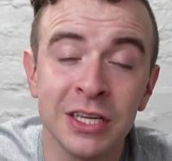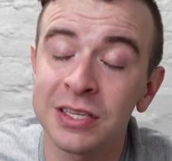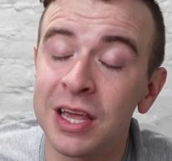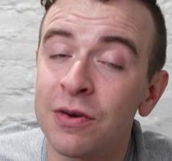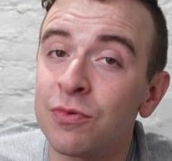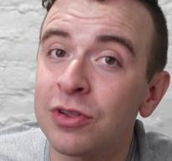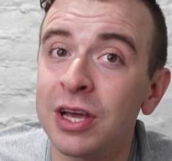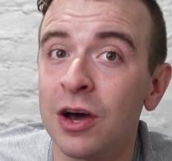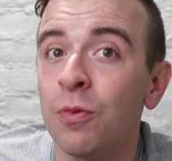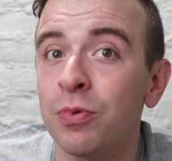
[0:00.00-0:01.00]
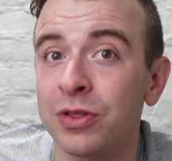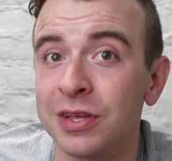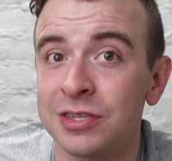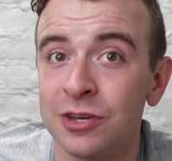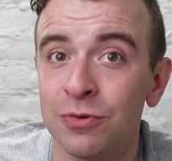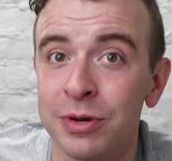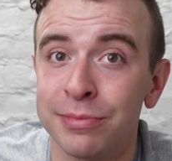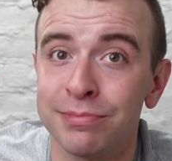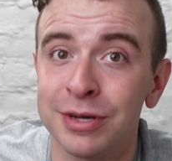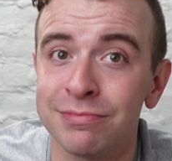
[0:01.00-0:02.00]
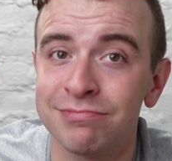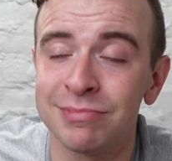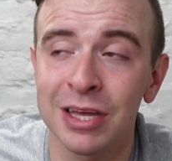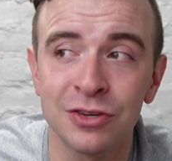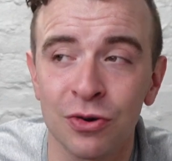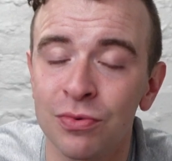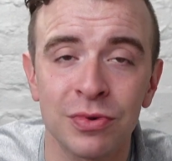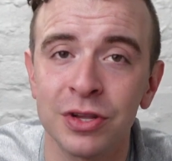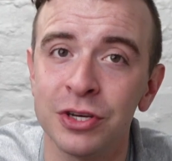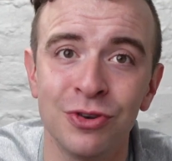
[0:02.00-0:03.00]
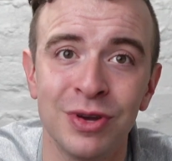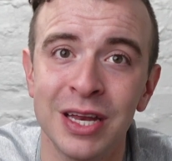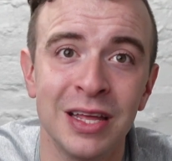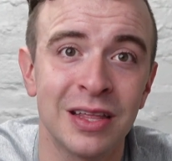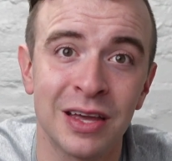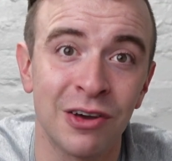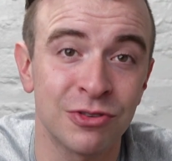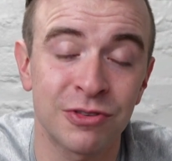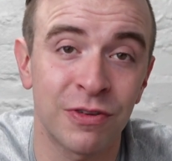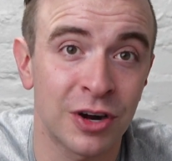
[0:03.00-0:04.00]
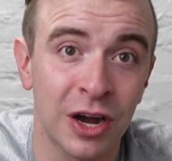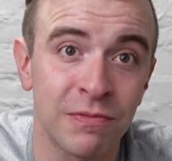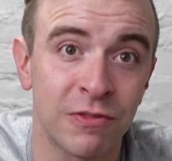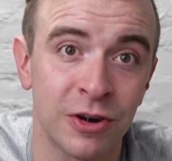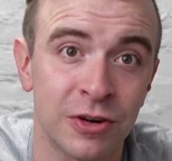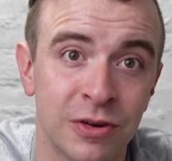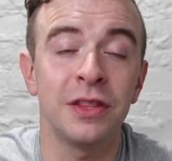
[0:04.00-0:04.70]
These can really help with concealment, but they don't really do anything else for comfort.